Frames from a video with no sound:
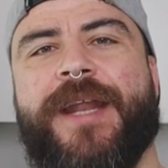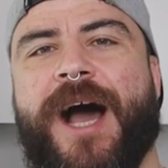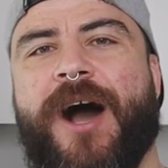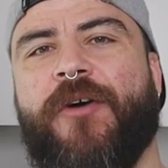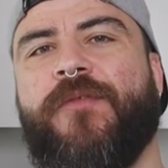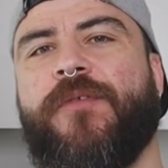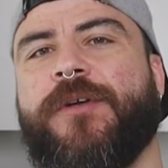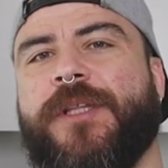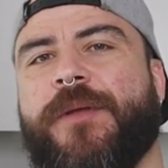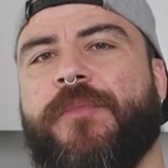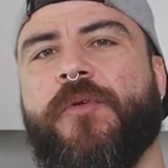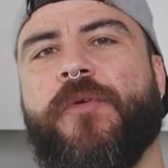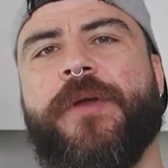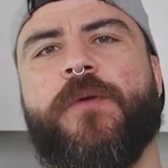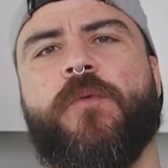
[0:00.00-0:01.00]
Now for the
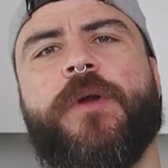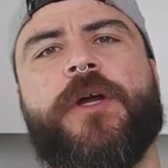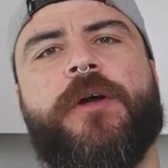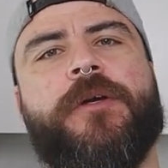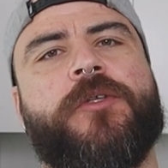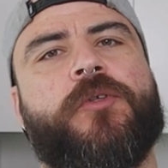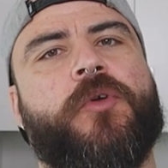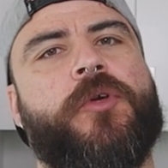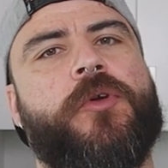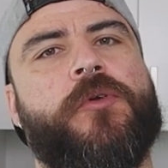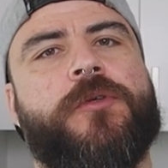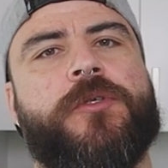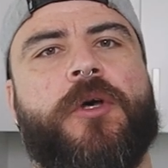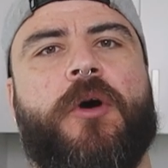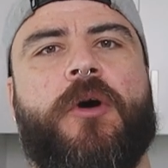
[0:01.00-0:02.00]
brewing we're going to
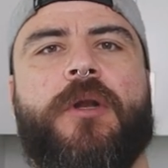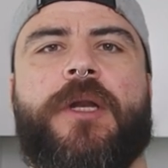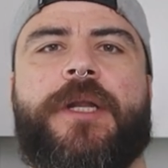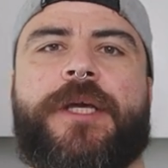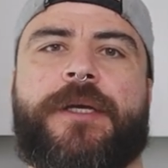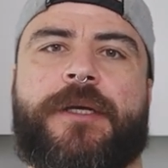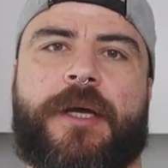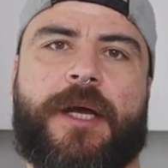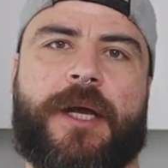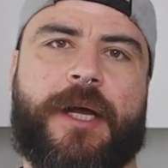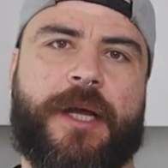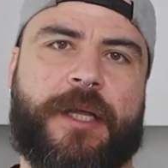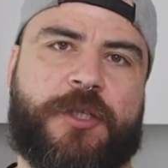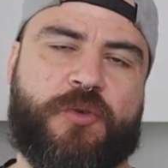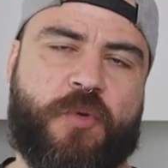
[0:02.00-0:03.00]
use only uh,